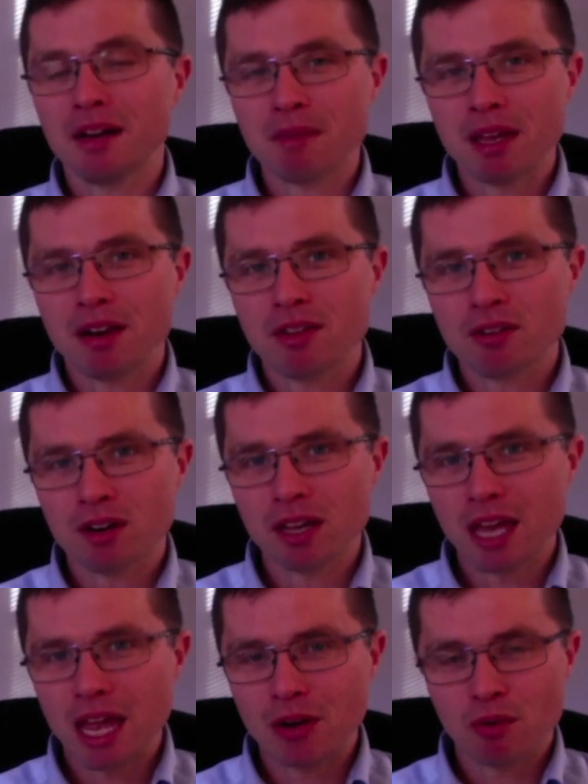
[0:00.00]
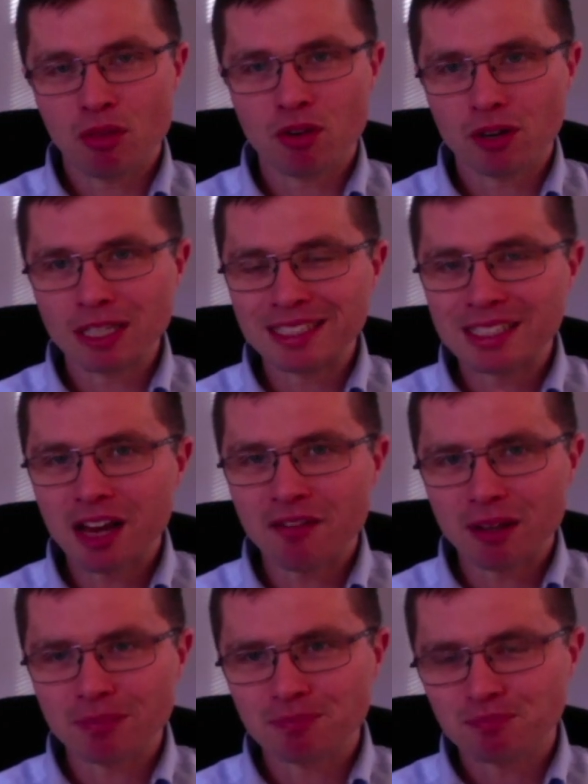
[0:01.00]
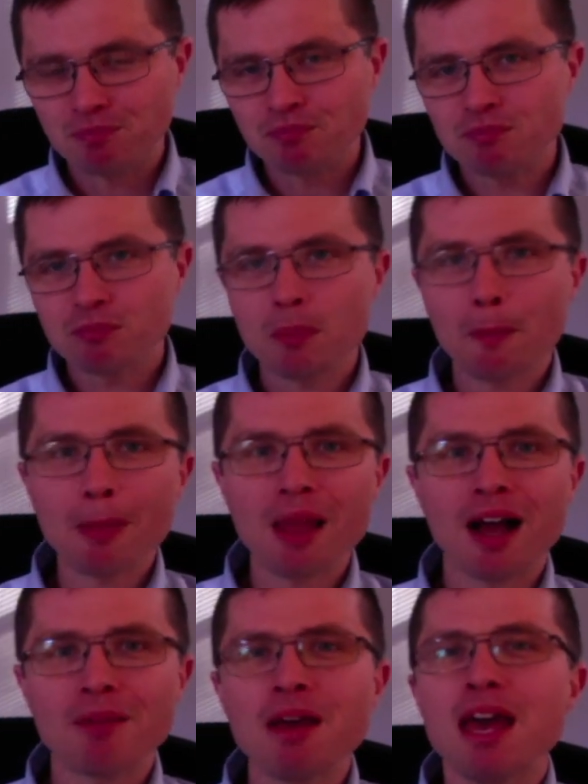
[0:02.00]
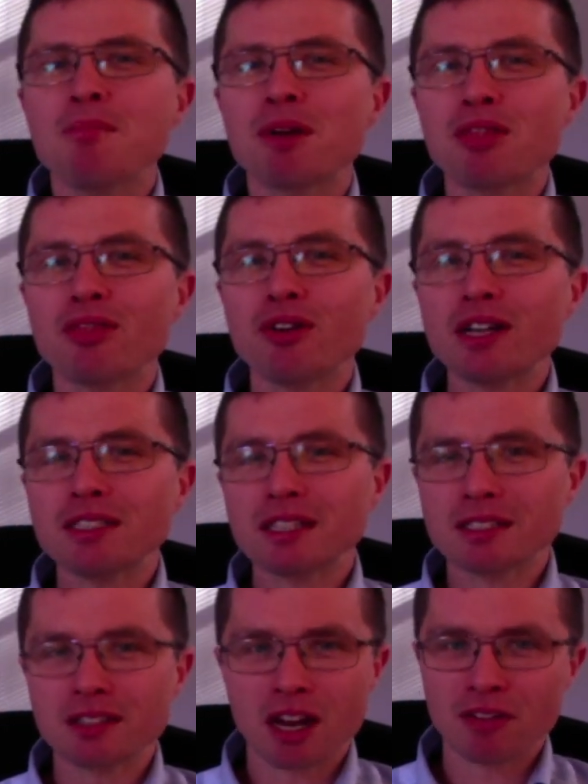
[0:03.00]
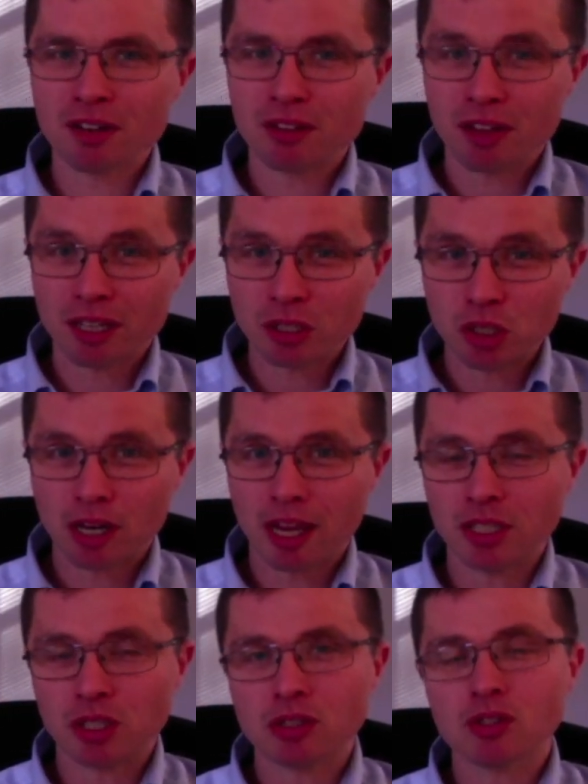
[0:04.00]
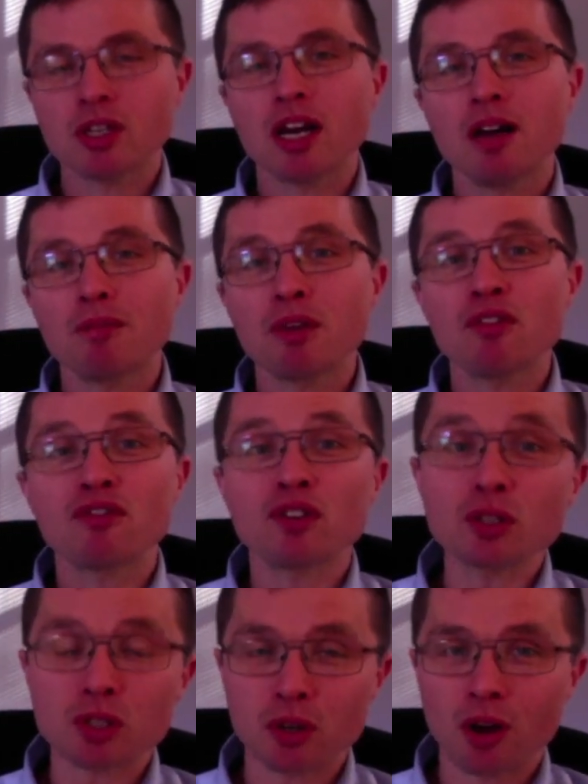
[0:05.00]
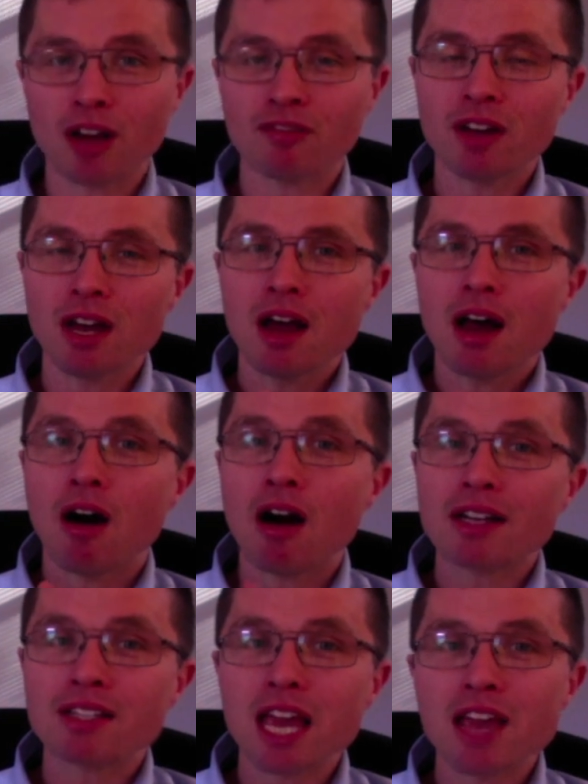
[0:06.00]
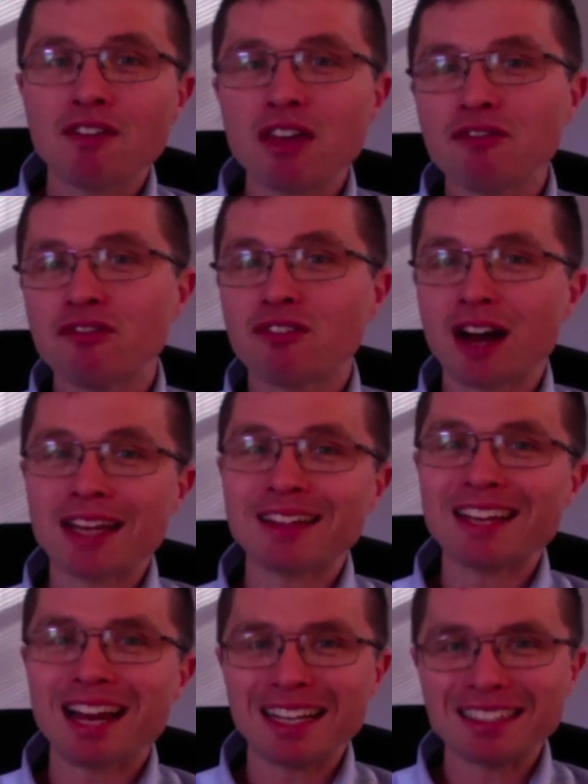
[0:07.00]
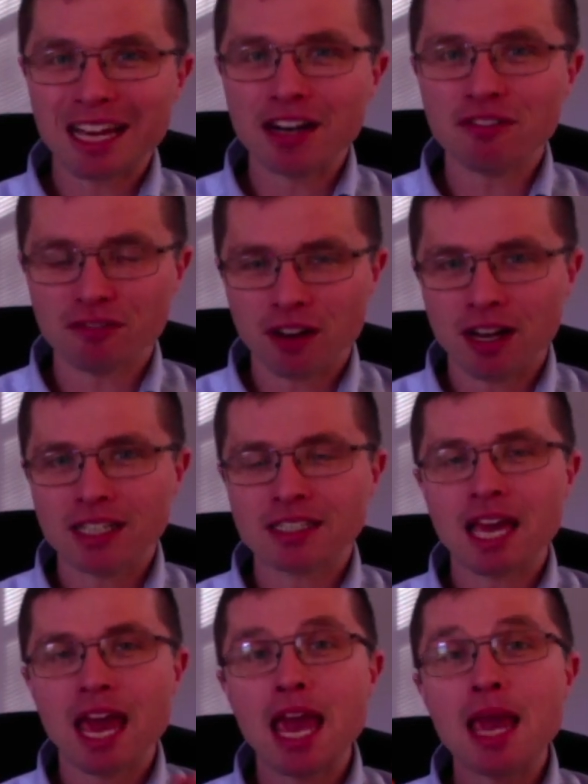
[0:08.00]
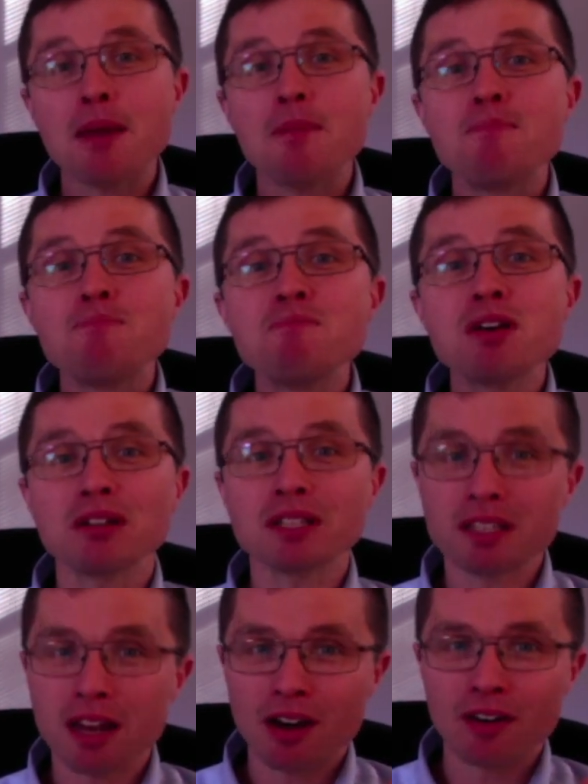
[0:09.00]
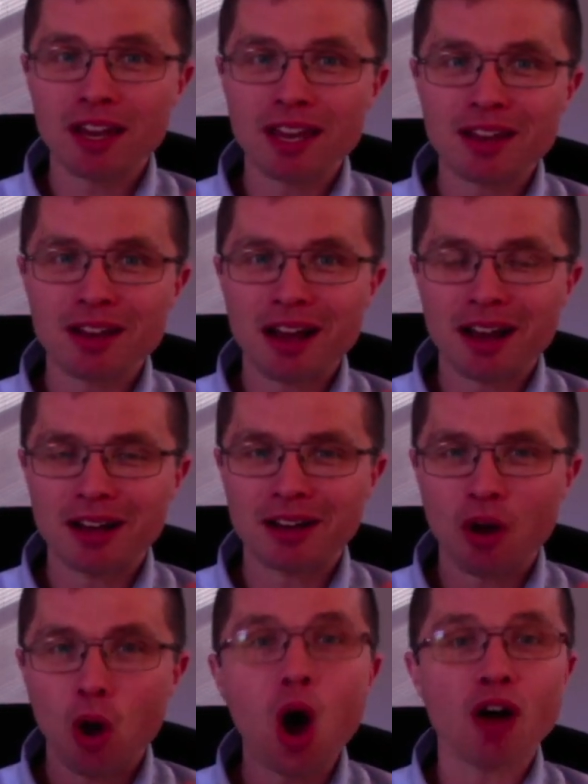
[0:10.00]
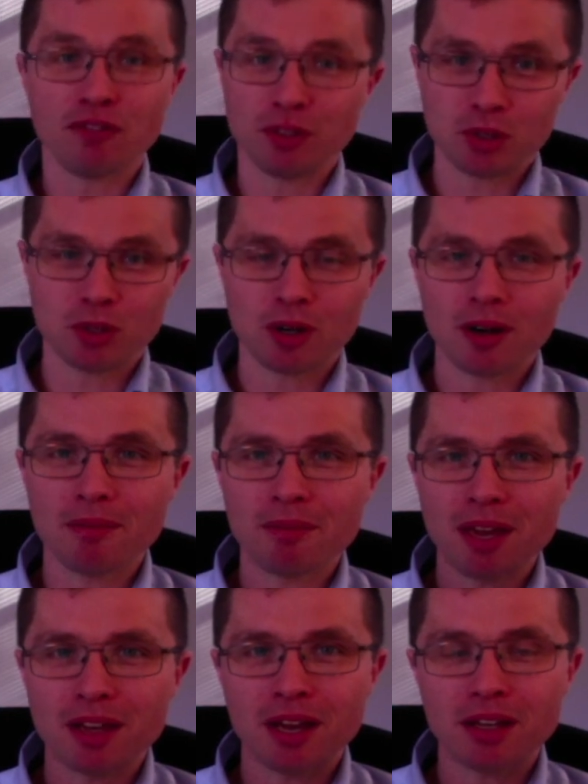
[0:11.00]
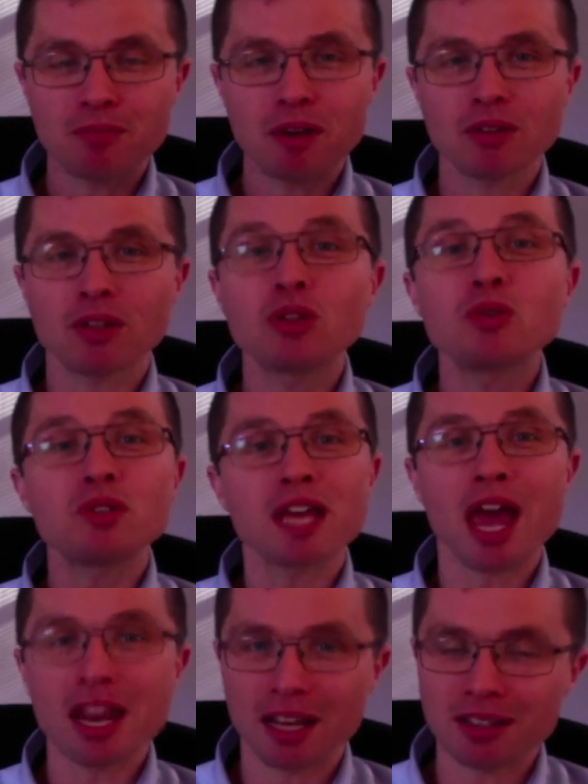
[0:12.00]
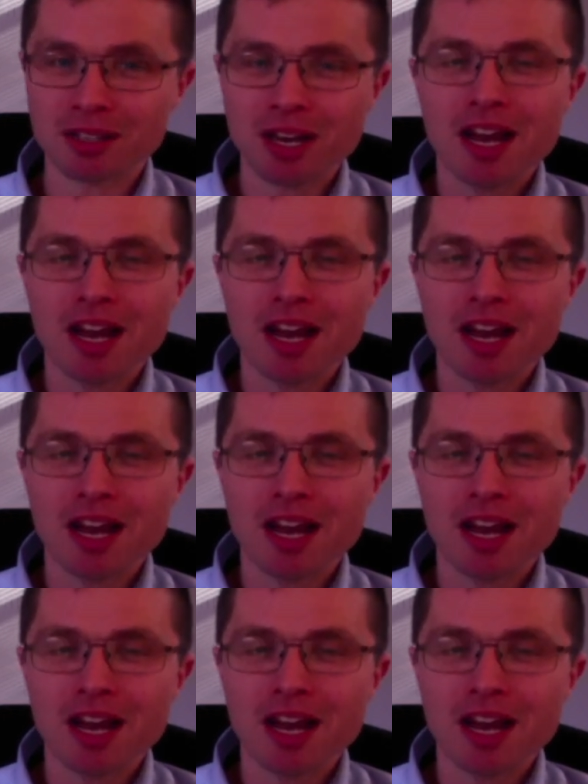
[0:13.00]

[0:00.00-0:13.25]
in 38 or 37. But in 36, everything changes. First off, Octavian finally identifies a military officer, a lieutenant,